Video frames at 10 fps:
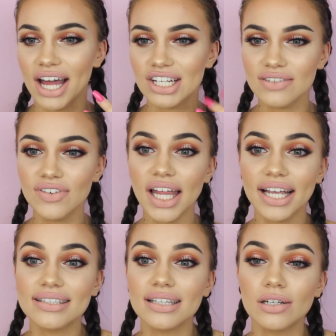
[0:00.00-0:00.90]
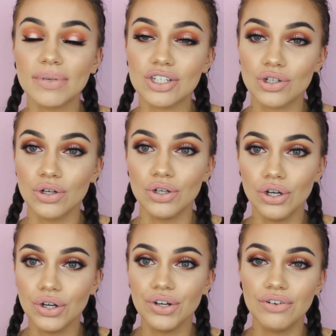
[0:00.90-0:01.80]
I just feel like it's a little bit too
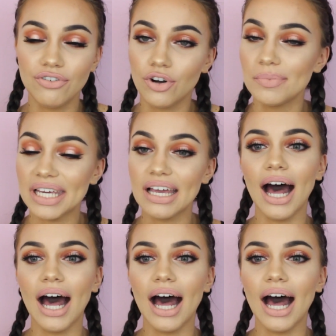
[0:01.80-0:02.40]
nude for me.